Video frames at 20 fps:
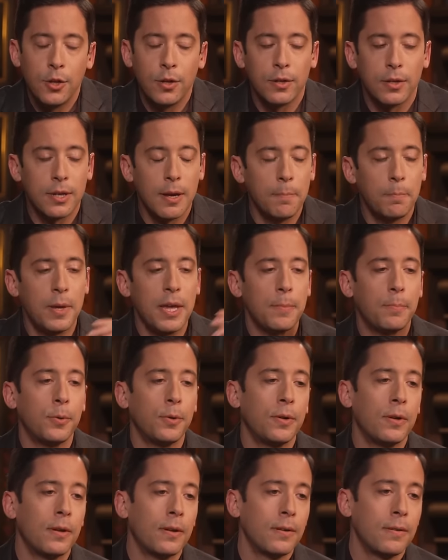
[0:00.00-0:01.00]
Some
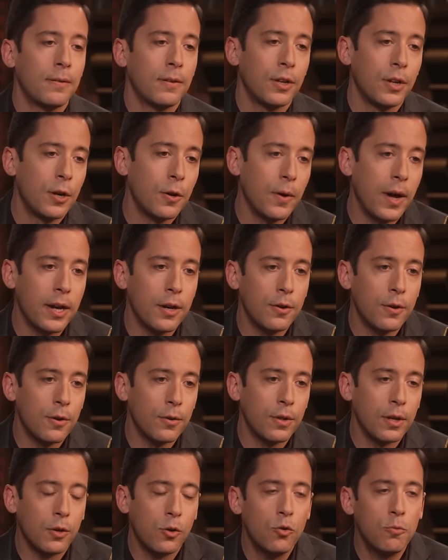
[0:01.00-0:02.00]
people, you know, I don't know,
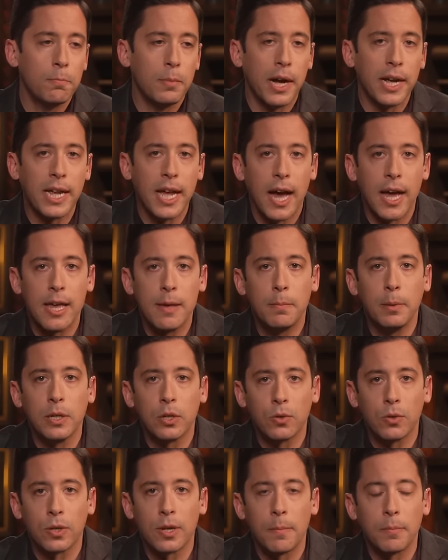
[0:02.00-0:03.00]
the kumbaya
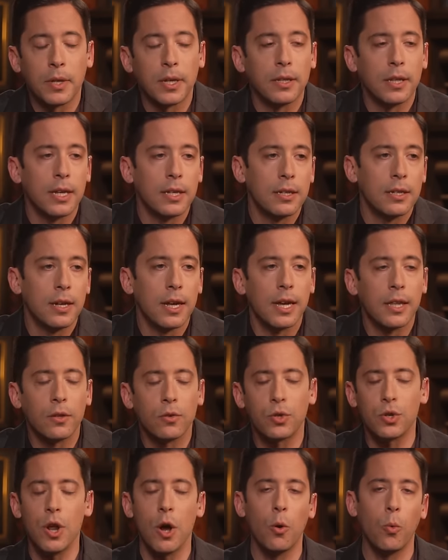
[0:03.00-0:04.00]
hippies or something, they say,
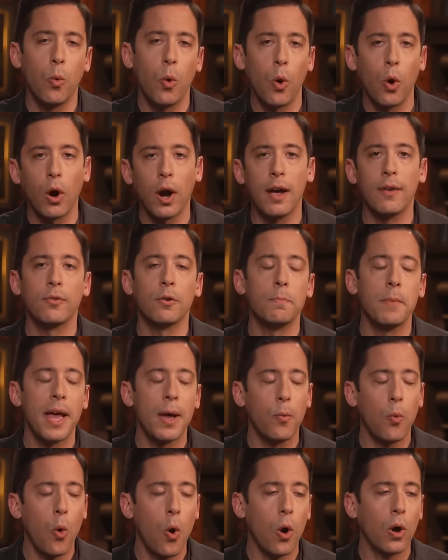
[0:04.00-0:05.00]
there's no war ever,
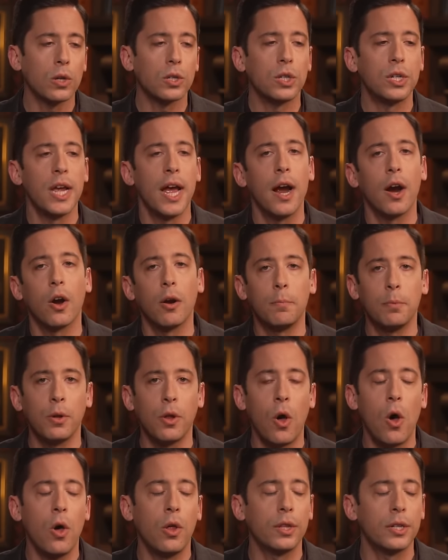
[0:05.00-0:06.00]
man. War is terrible
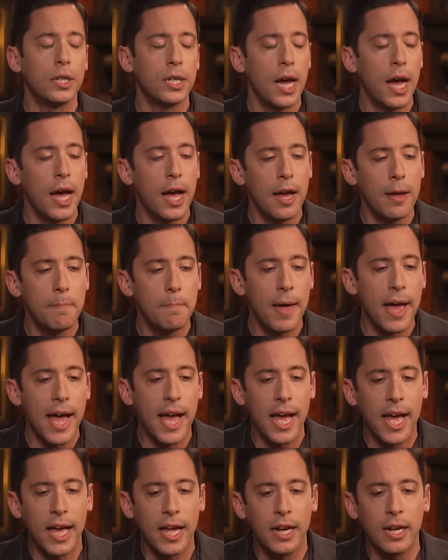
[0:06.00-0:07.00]
all the time,
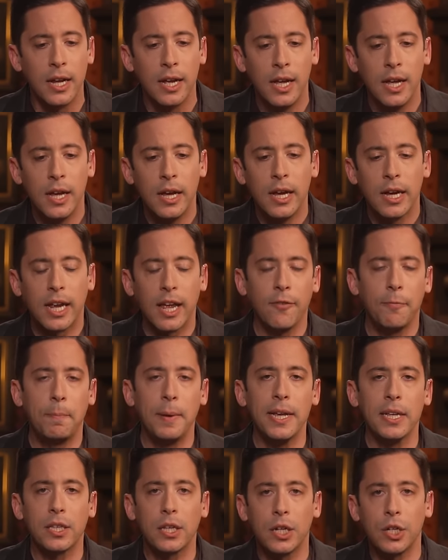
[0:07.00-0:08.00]
man. Give
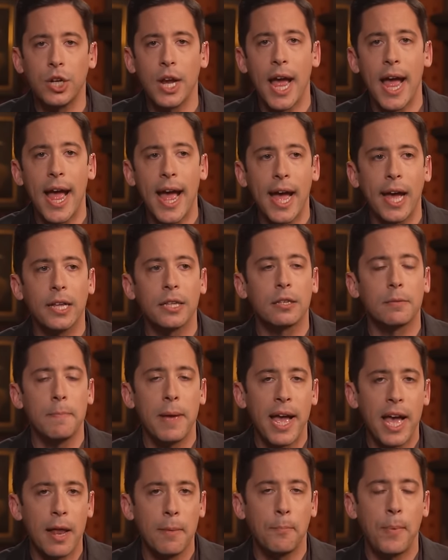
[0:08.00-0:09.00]
peace a chance,
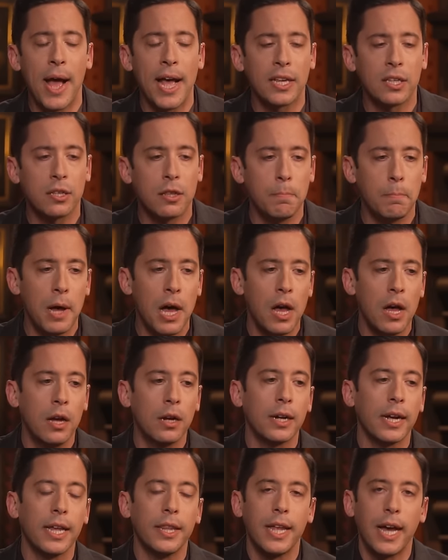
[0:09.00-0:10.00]
man. Pass the
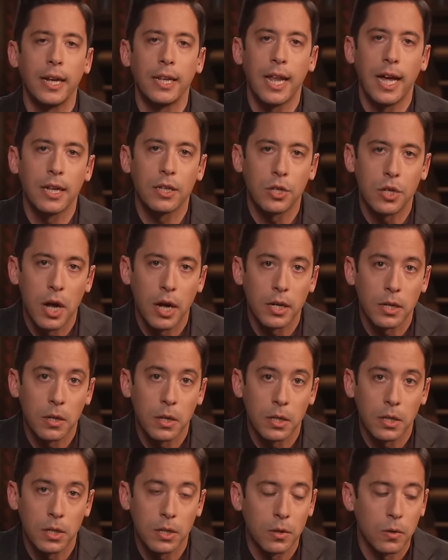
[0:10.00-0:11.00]
bong. And that, that is not a,
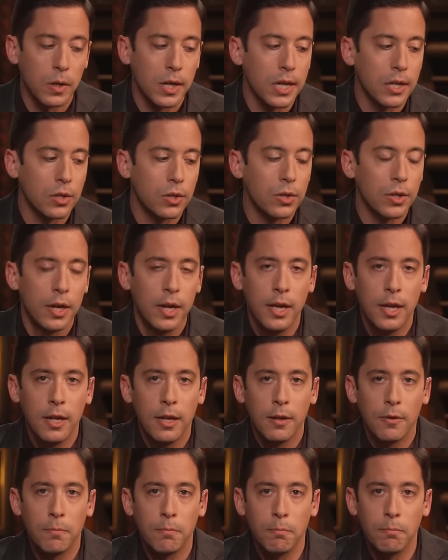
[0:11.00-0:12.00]
a serious
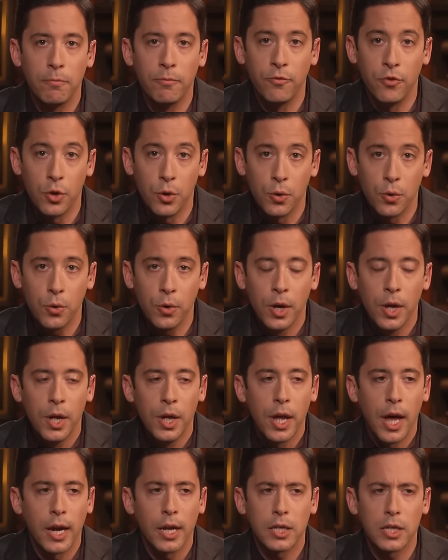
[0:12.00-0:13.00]
view,
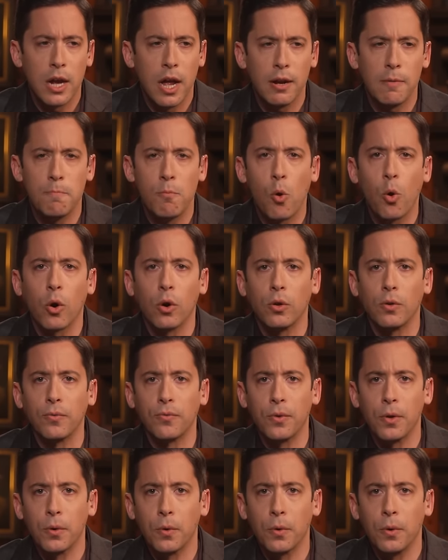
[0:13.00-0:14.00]
and it's not a moral
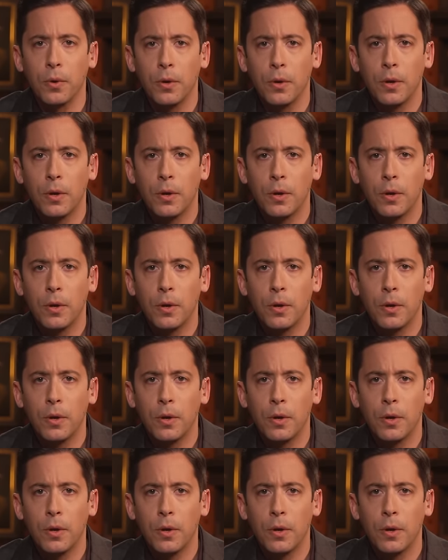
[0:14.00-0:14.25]
view.